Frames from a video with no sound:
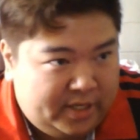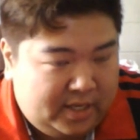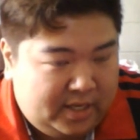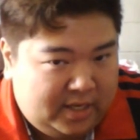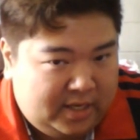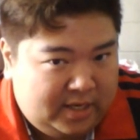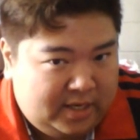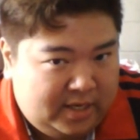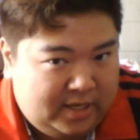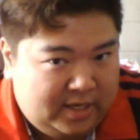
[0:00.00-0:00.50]

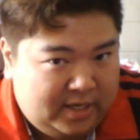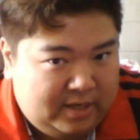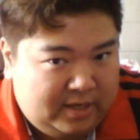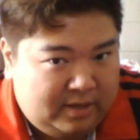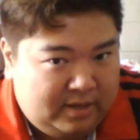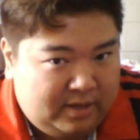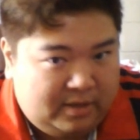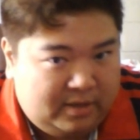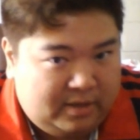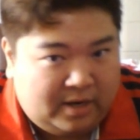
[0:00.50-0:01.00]

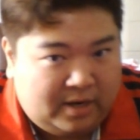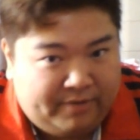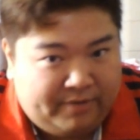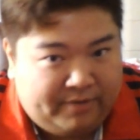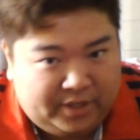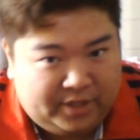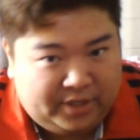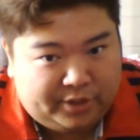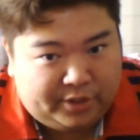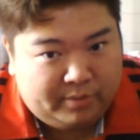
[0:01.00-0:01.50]
in
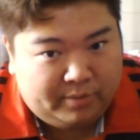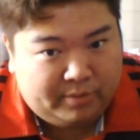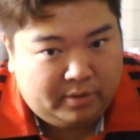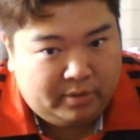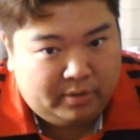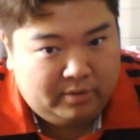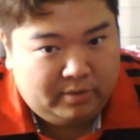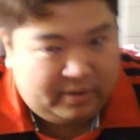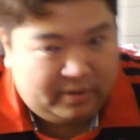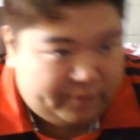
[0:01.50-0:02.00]
adventure
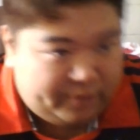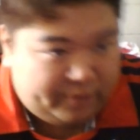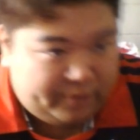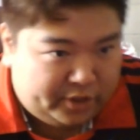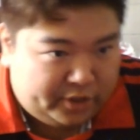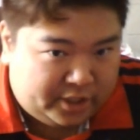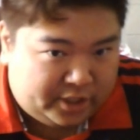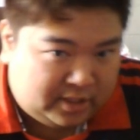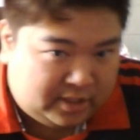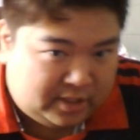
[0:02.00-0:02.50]
mode if you're
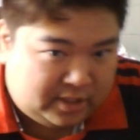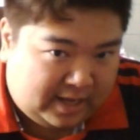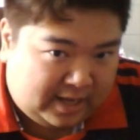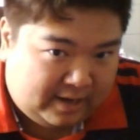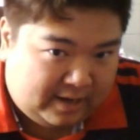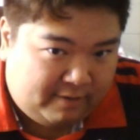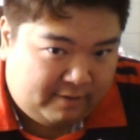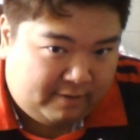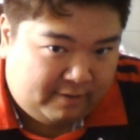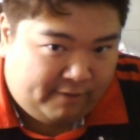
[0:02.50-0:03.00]
just like
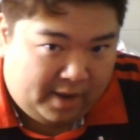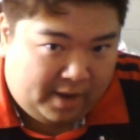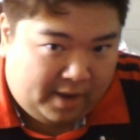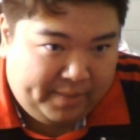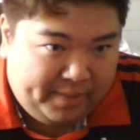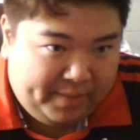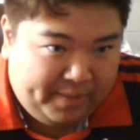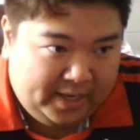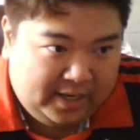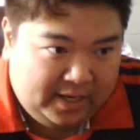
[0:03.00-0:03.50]

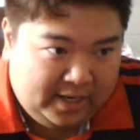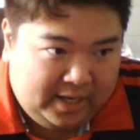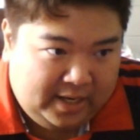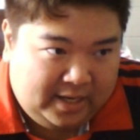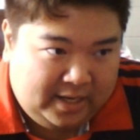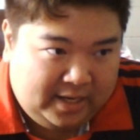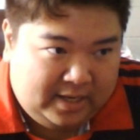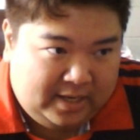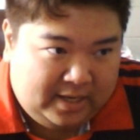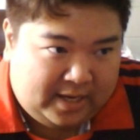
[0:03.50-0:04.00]
farming
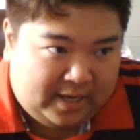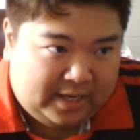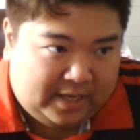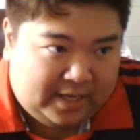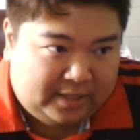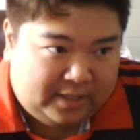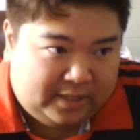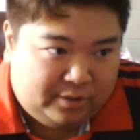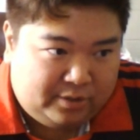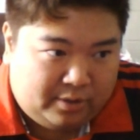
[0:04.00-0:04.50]

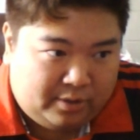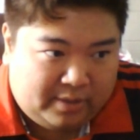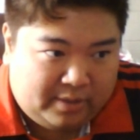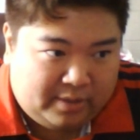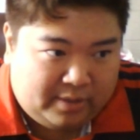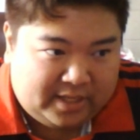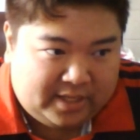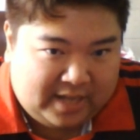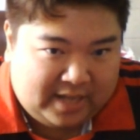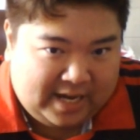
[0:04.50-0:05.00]
and you don't want
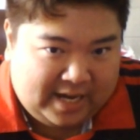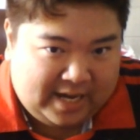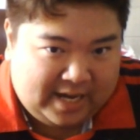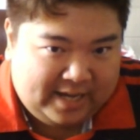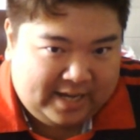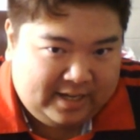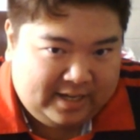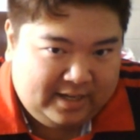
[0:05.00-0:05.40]
to die.